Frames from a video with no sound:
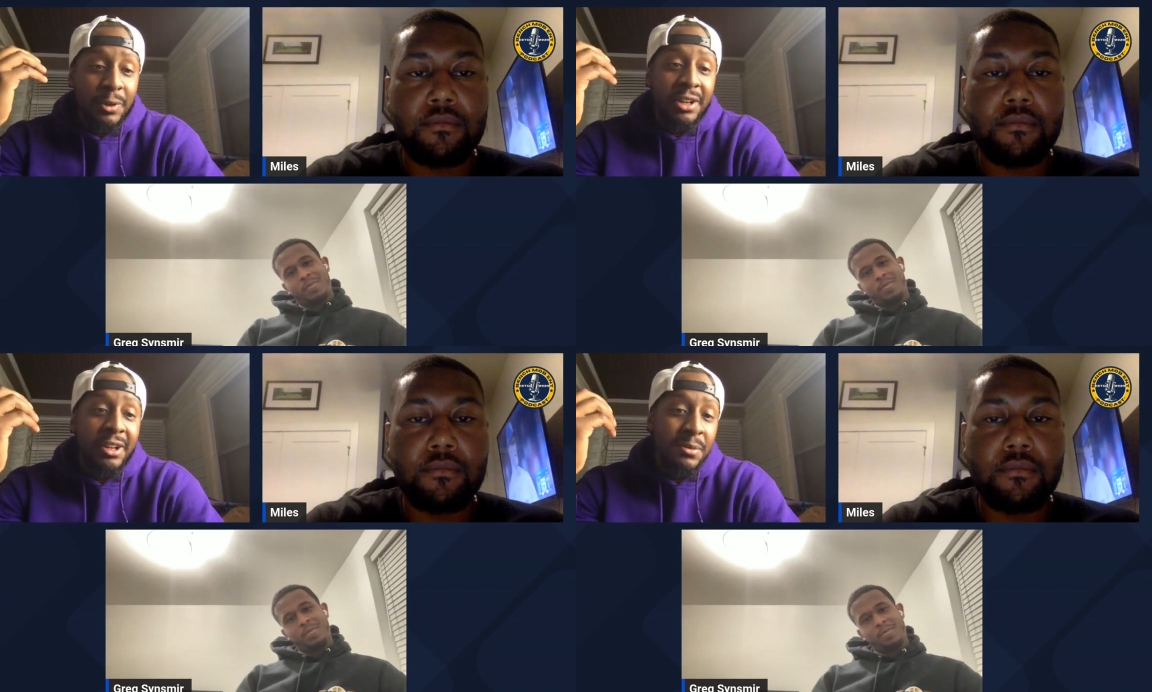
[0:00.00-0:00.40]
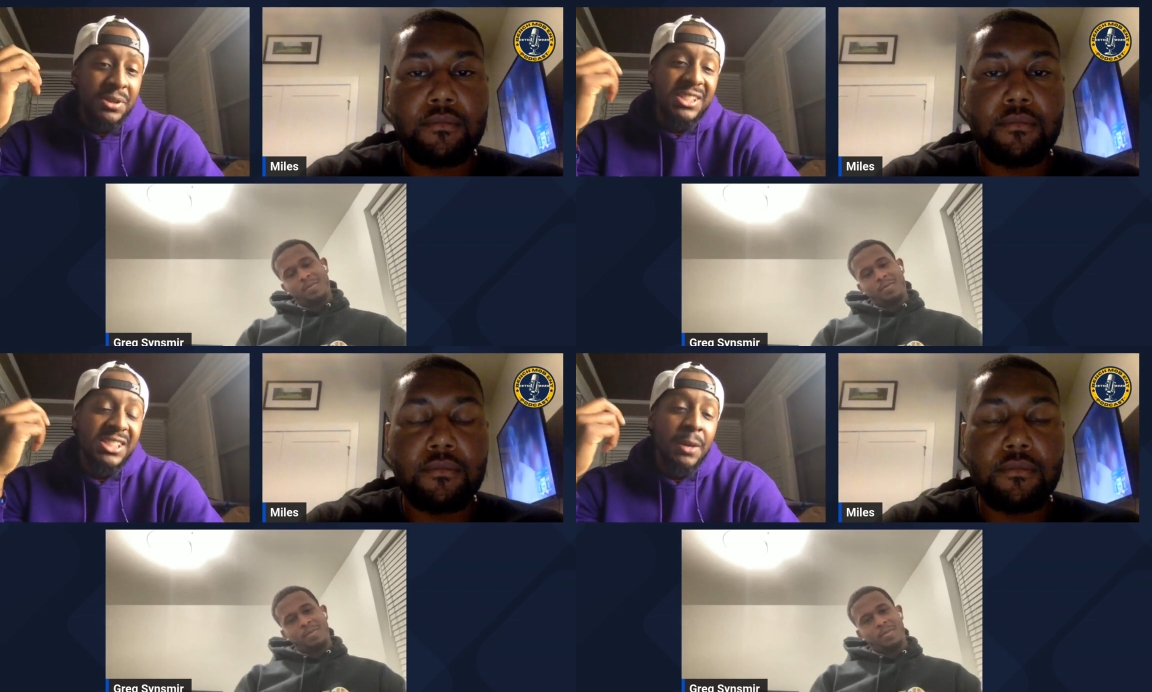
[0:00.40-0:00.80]
Speaker 1: when it comes
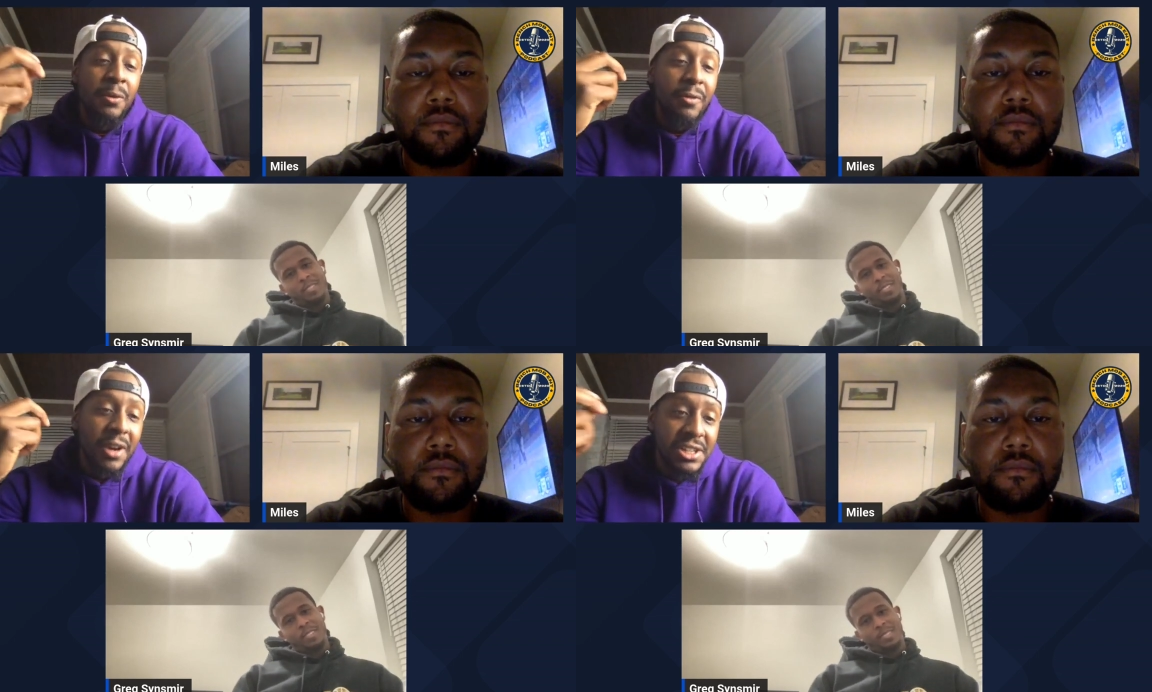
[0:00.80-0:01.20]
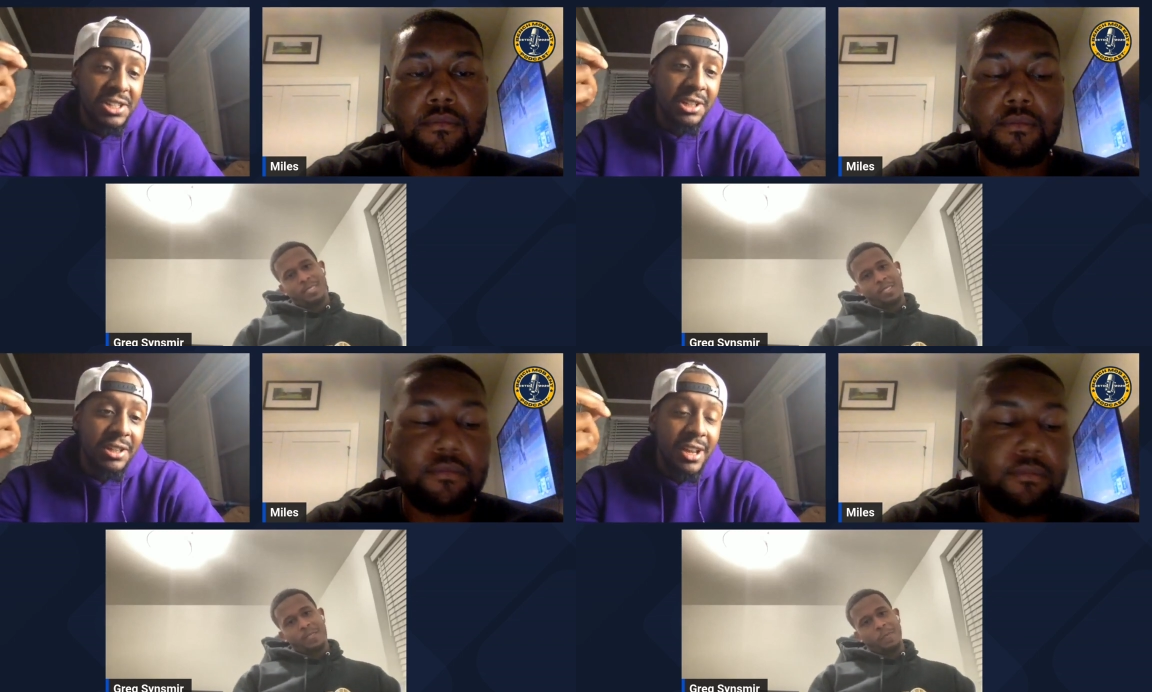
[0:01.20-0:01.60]
to
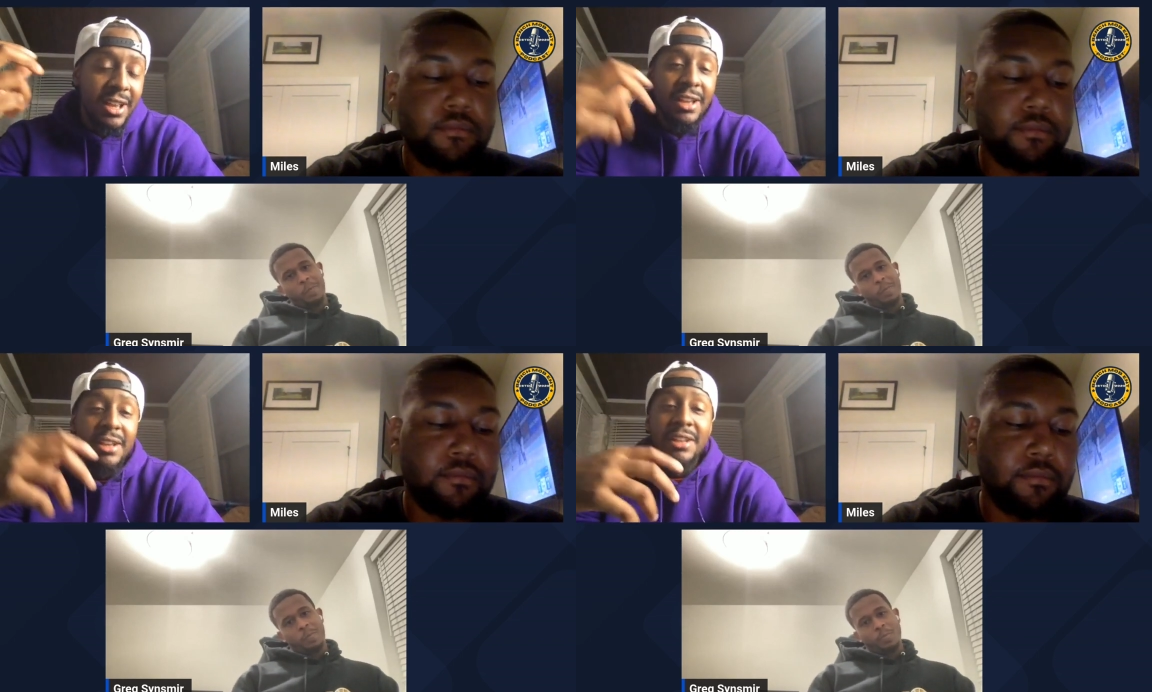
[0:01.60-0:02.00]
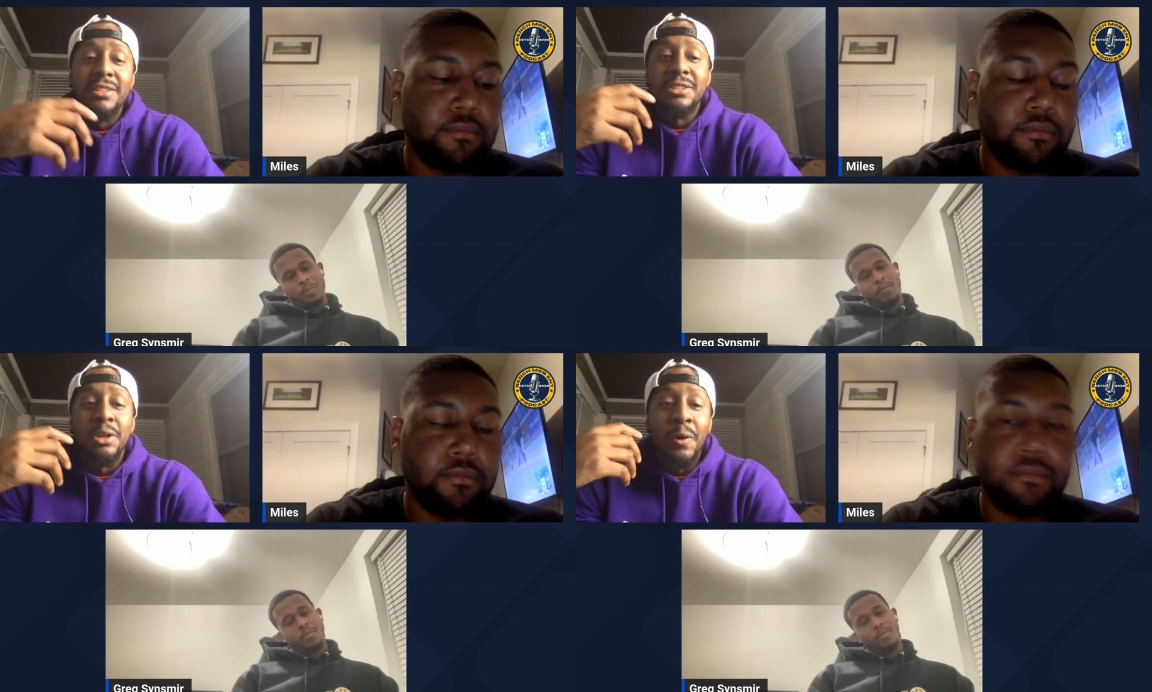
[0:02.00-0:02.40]
separation
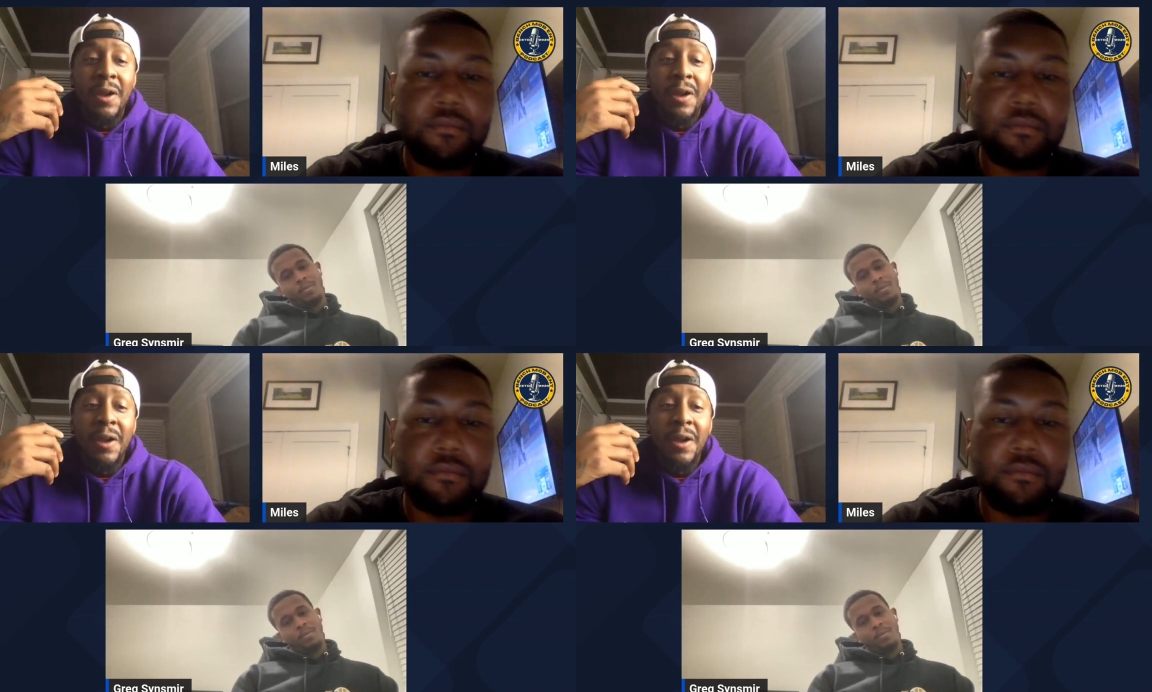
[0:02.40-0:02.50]
so